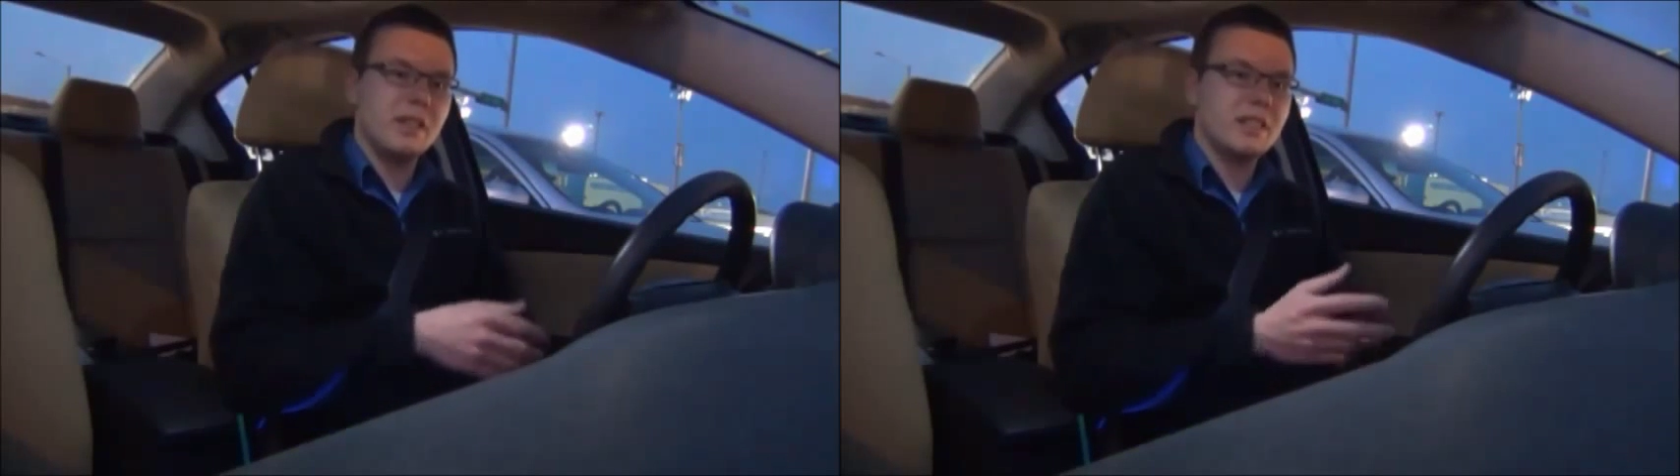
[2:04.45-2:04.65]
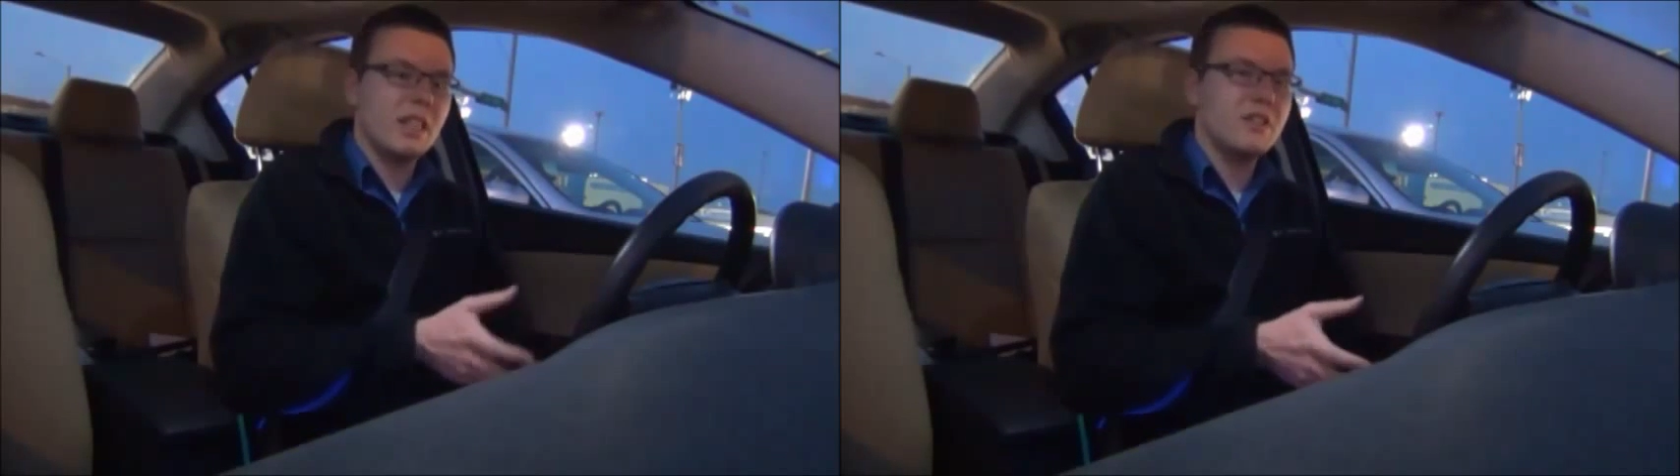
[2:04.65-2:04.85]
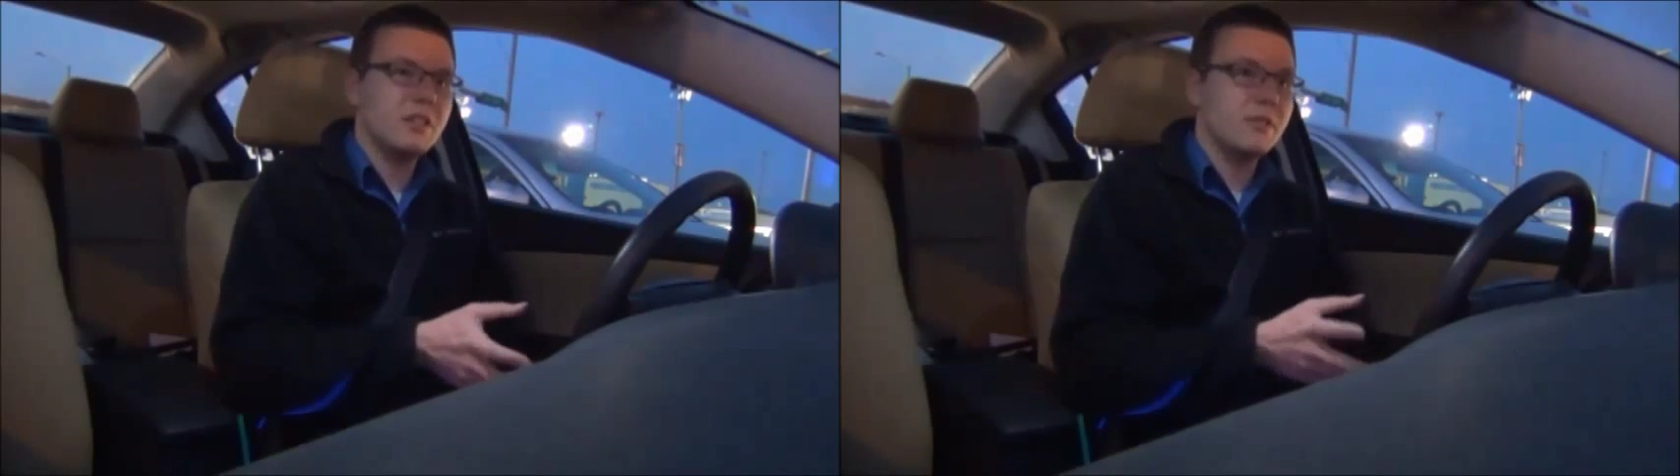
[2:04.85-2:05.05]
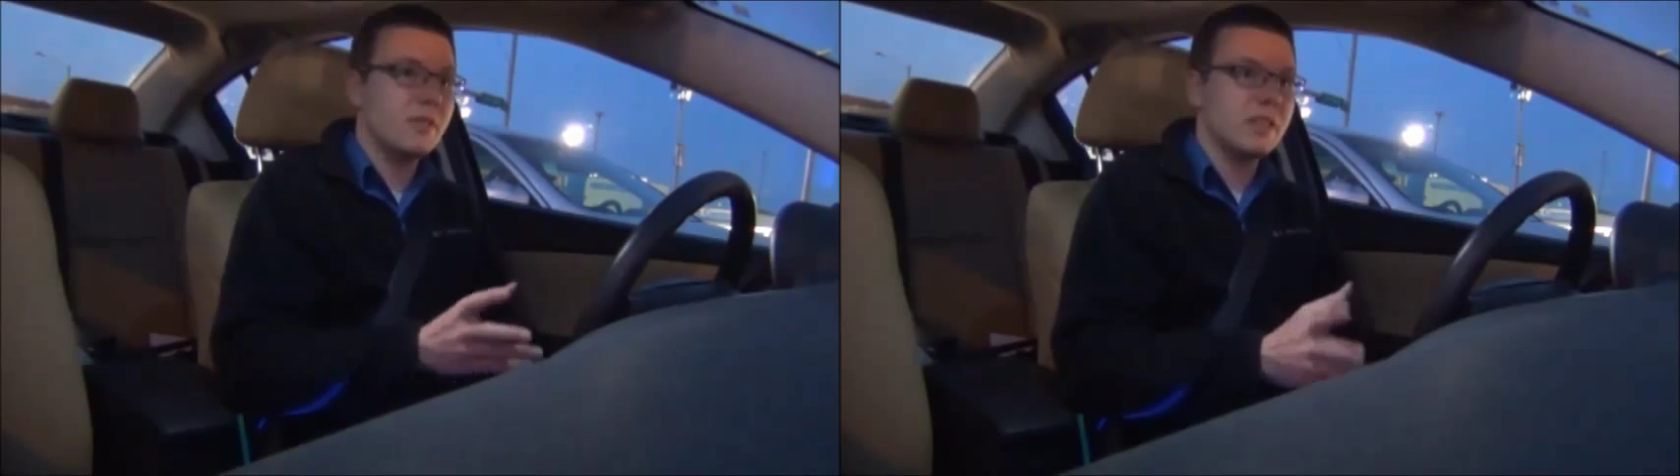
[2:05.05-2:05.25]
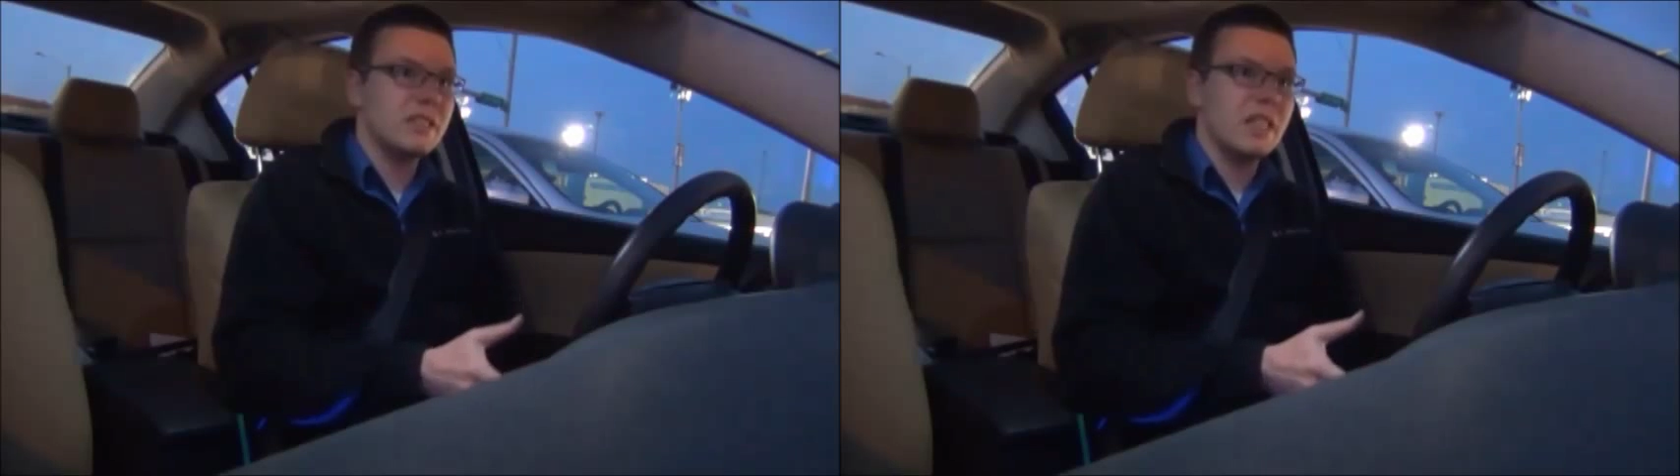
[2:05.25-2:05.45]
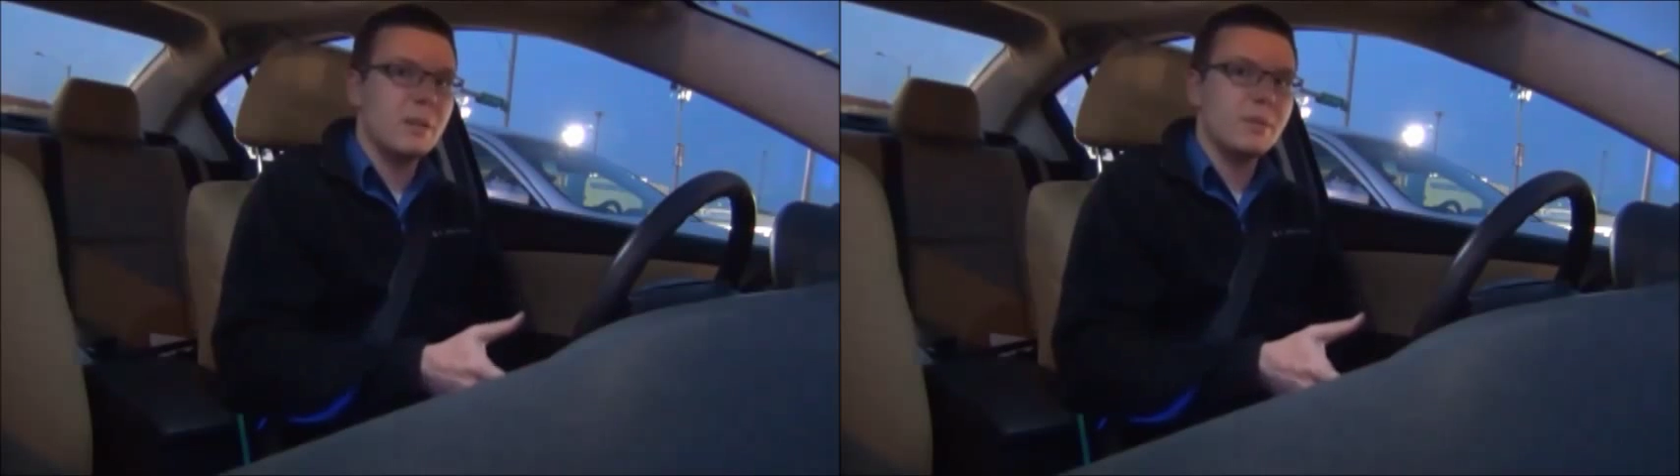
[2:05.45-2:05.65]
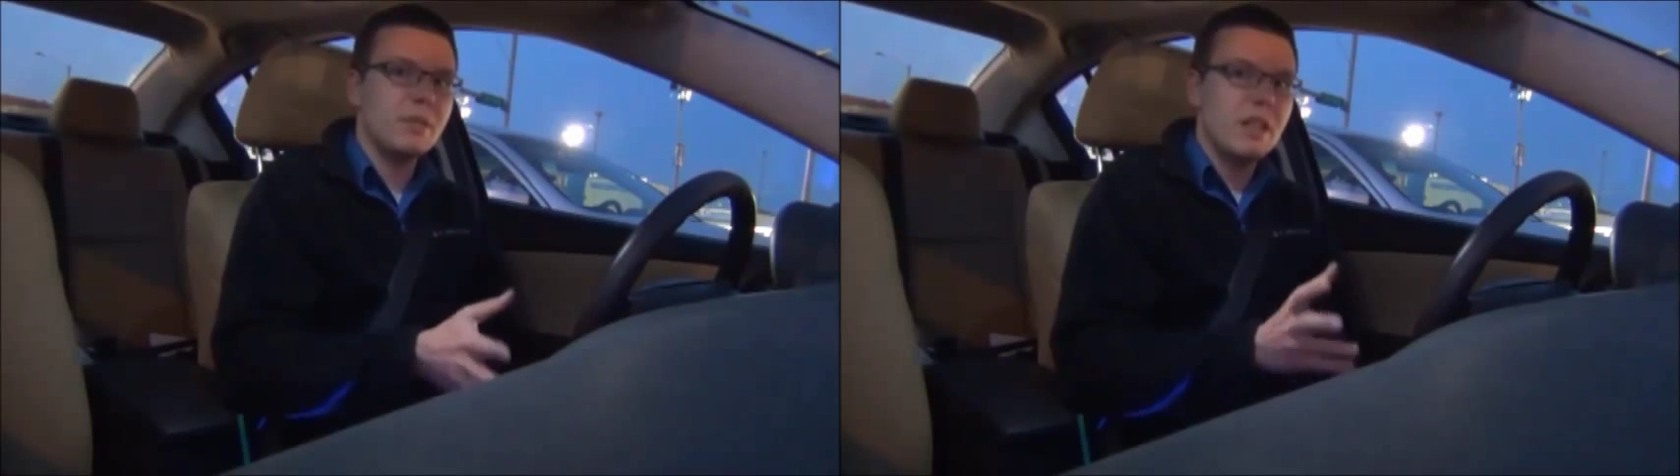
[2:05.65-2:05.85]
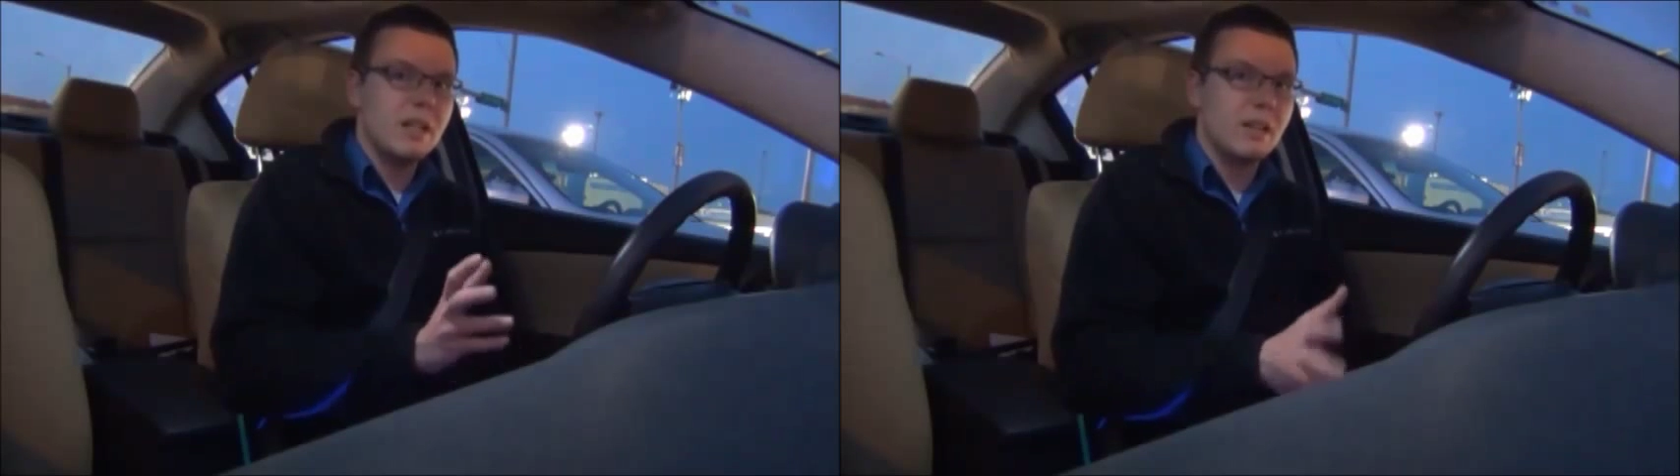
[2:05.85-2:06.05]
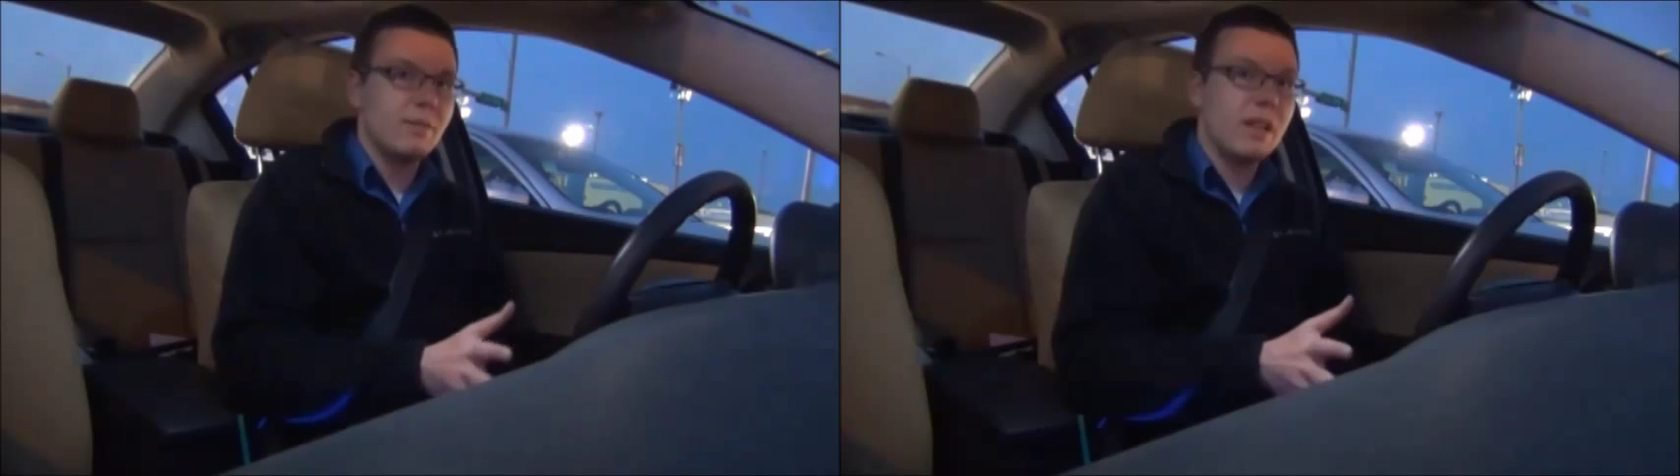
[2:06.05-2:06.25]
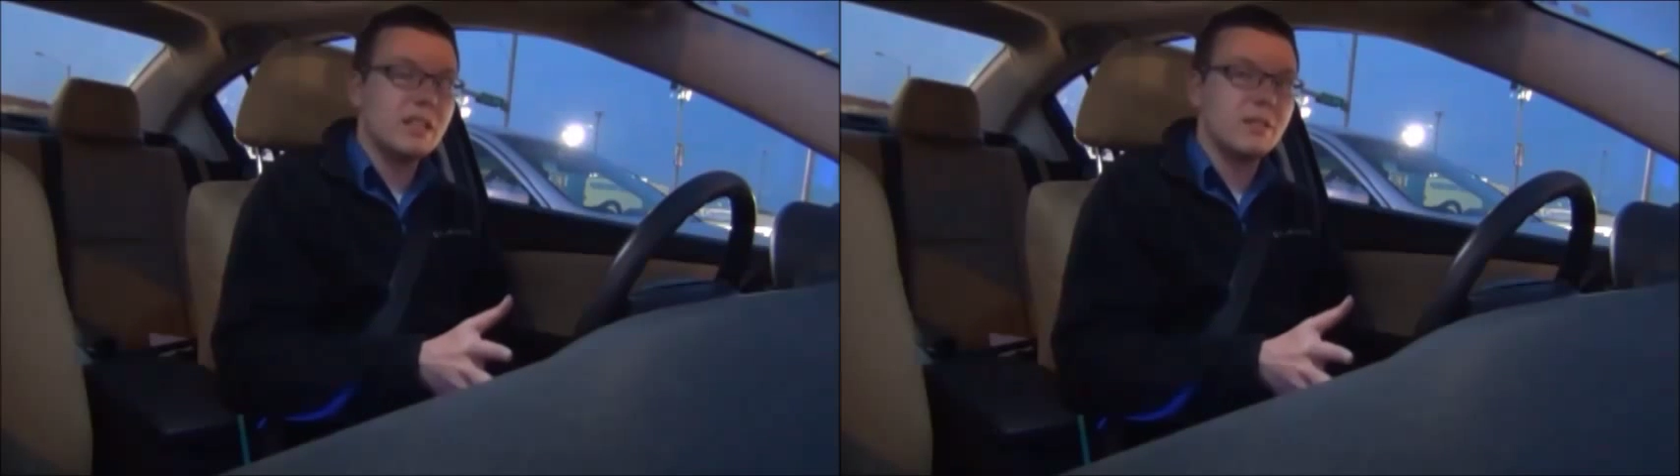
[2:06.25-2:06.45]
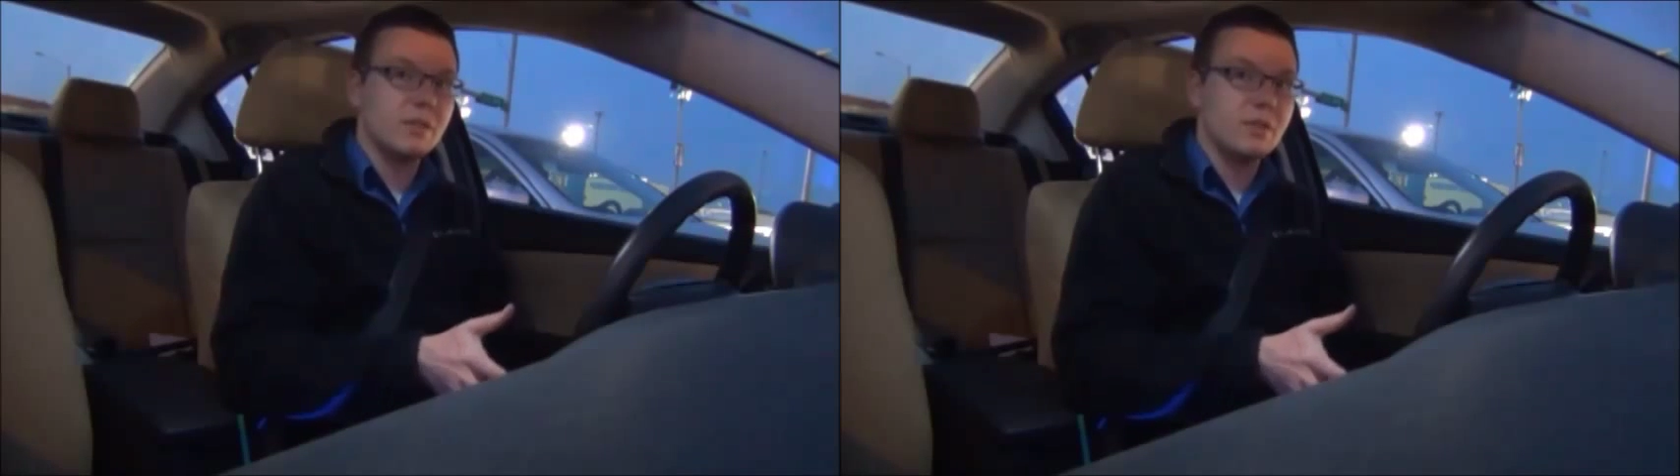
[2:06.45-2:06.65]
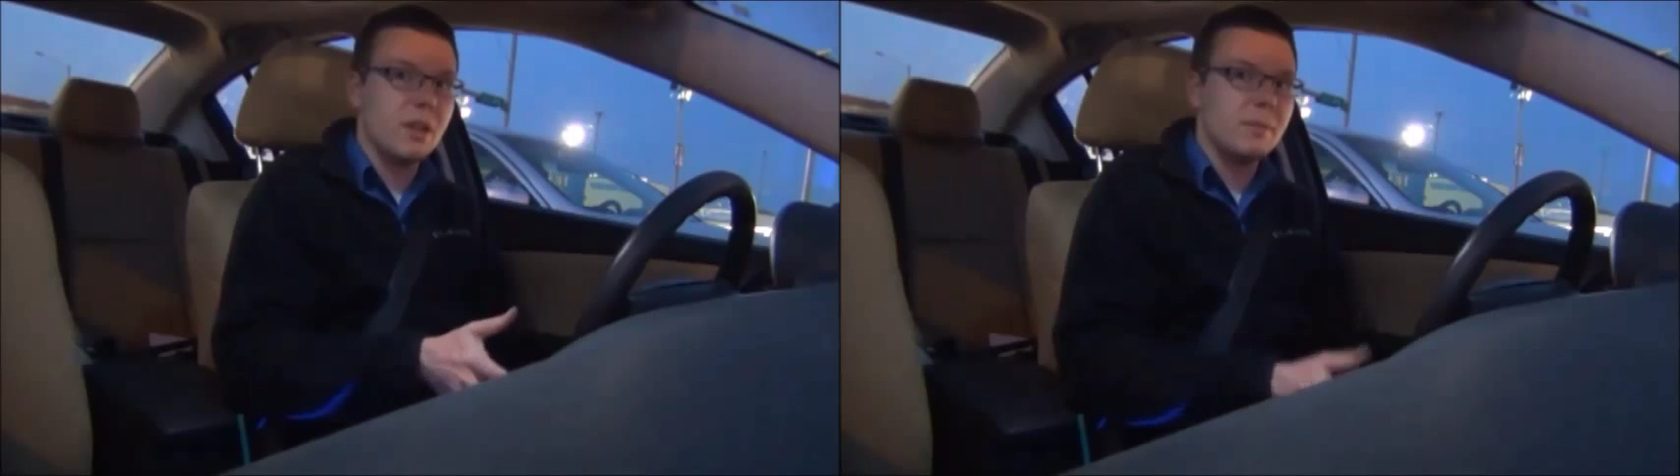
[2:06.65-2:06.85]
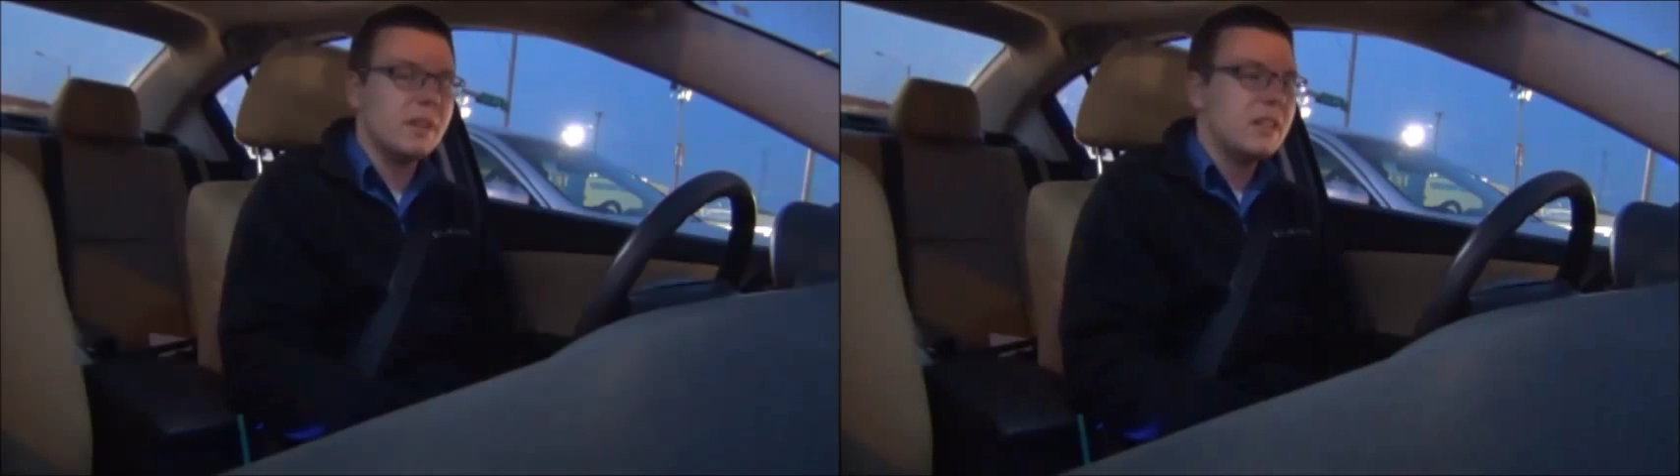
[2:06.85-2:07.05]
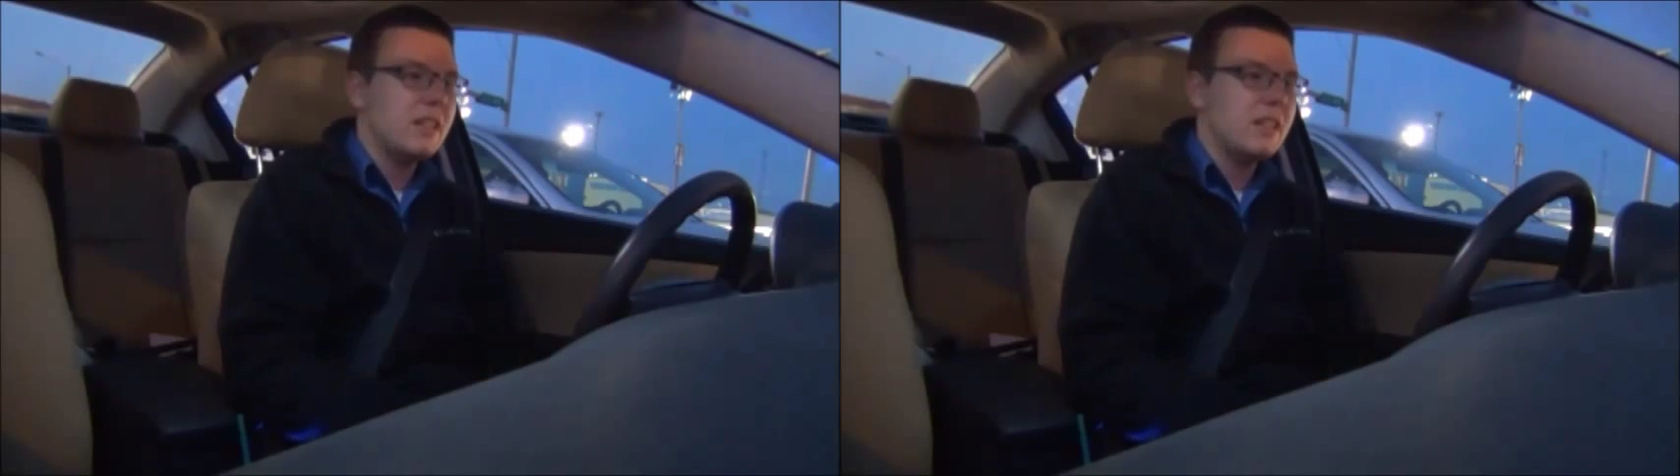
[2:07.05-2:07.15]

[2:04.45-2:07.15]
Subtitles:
the tires are very stable and have lots of grip.